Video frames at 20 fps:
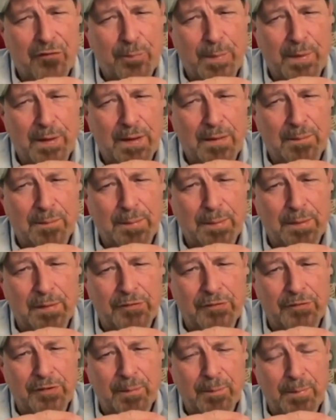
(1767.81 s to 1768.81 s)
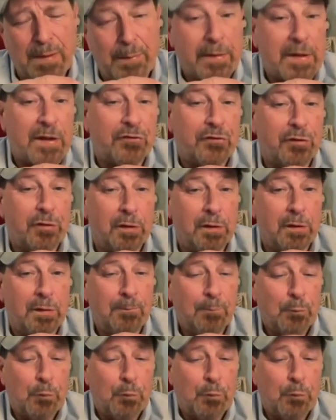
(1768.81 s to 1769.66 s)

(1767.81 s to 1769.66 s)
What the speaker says: been, but maybe that's good.